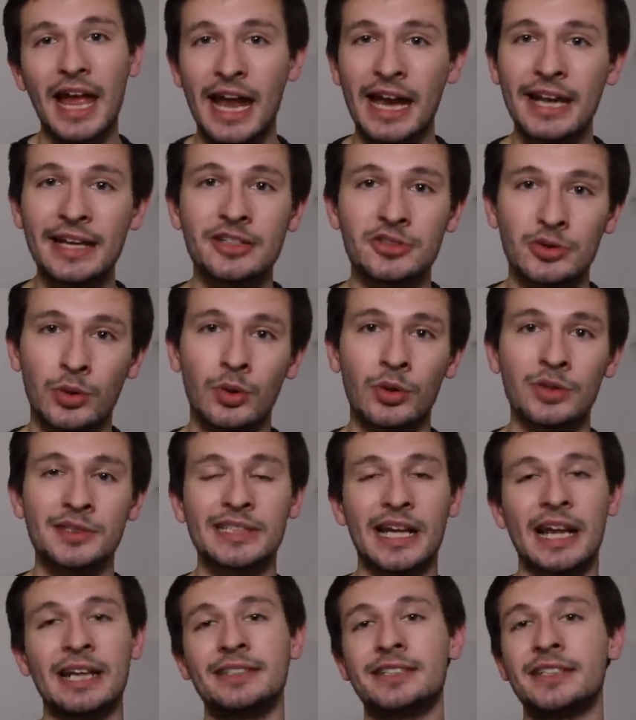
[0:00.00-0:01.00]
any
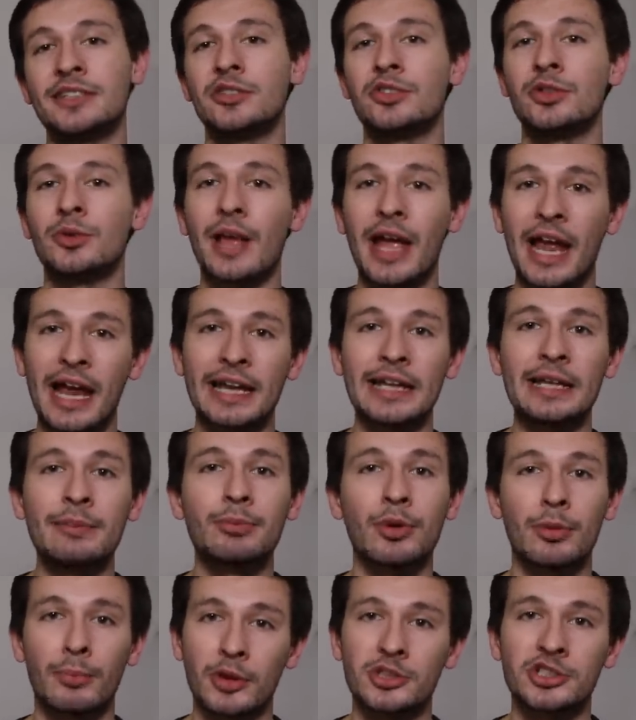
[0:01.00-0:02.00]
tours, and didn't do any
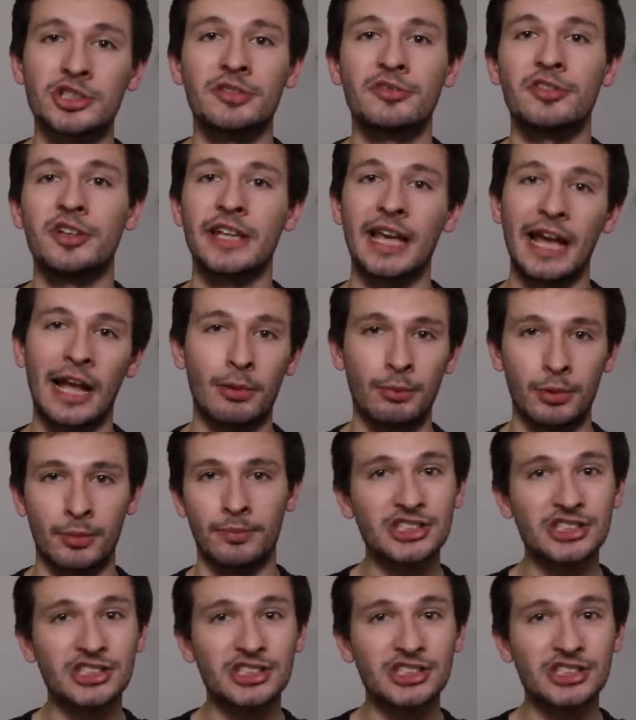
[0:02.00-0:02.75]
promotion for the album.